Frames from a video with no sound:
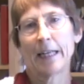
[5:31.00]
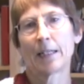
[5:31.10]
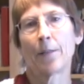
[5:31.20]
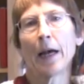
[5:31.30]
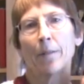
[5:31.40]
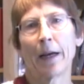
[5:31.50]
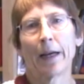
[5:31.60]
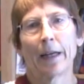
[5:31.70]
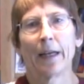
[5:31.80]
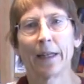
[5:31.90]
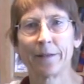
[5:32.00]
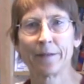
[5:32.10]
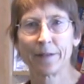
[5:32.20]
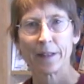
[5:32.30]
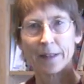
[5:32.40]
as a backpack.
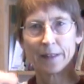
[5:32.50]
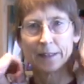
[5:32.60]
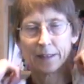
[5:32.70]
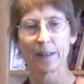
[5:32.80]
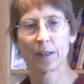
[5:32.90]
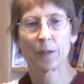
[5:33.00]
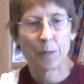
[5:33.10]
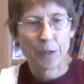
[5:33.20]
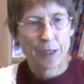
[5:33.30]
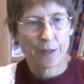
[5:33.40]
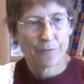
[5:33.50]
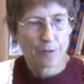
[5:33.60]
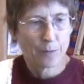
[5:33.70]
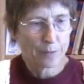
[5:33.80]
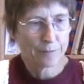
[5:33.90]
It's pretty
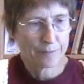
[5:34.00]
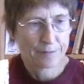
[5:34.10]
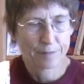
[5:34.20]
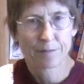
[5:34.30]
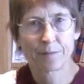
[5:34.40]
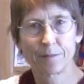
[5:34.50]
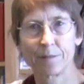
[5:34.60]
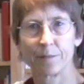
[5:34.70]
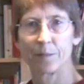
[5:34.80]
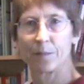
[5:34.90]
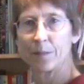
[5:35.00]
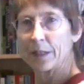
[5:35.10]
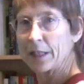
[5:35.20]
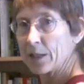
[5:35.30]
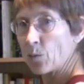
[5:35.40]
comfortable.
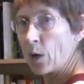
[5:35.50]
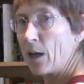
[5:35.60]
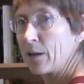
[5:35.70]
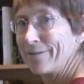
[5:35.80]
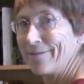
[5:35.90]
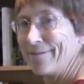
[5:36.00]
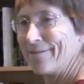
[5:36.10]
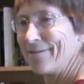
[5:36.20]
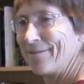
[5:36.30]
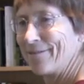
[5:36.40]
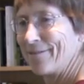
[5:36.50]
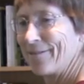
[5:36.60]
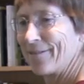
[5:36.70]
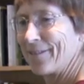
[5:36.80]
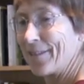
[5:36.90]
Sits well.
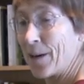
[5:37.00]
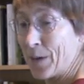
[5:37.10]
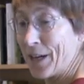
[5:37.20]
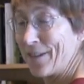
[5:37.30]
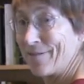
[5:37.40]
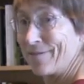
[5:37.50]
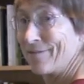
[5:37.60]
Not bad.